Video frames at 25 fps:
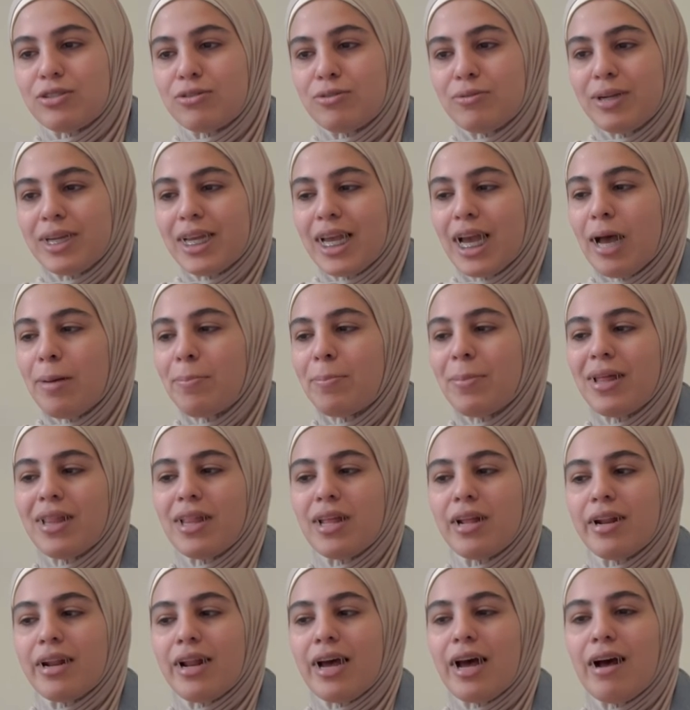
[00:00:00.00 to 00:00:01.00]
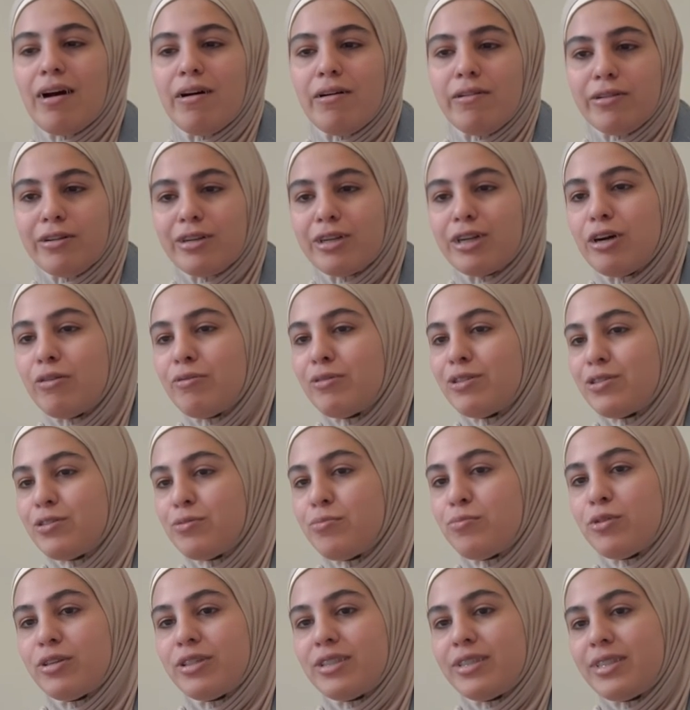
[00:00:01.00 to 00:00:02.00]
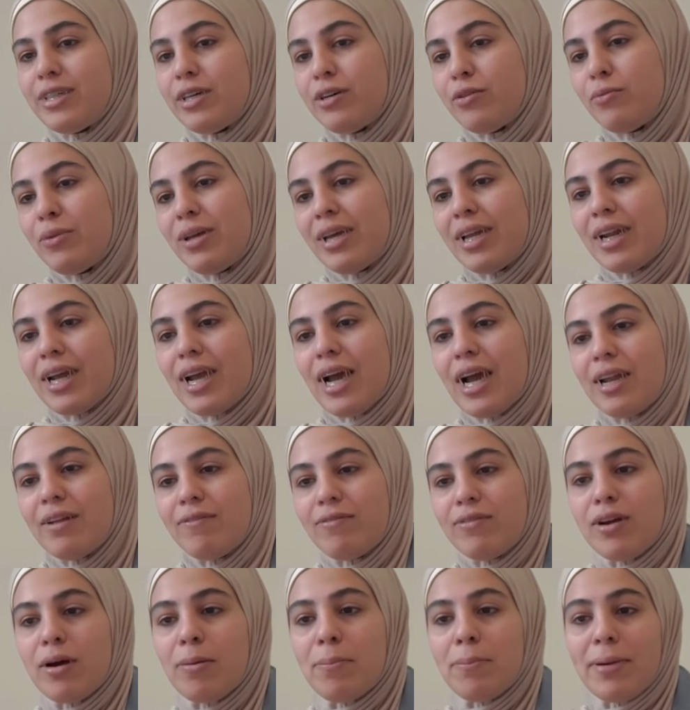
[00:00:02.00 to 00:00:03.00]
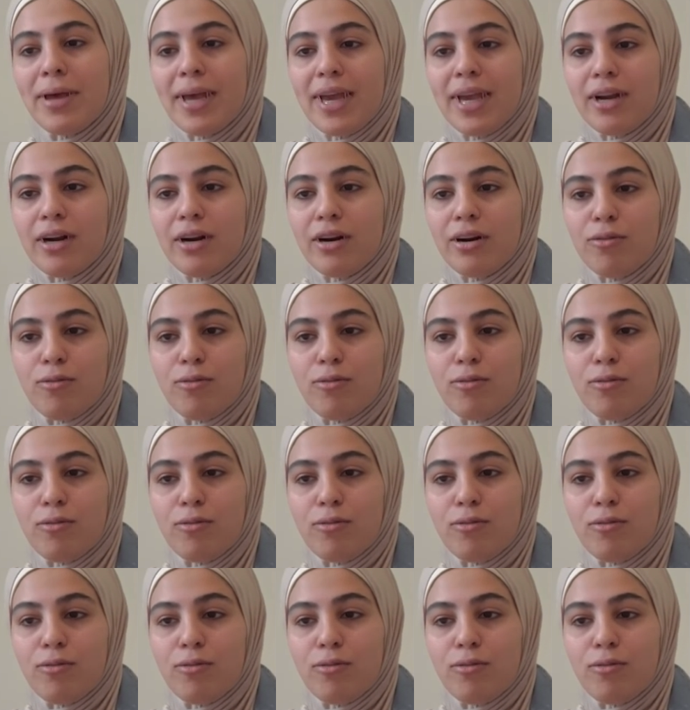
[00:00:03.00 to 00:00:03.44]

recap, and then I'll go into more detail and we can kind of compare,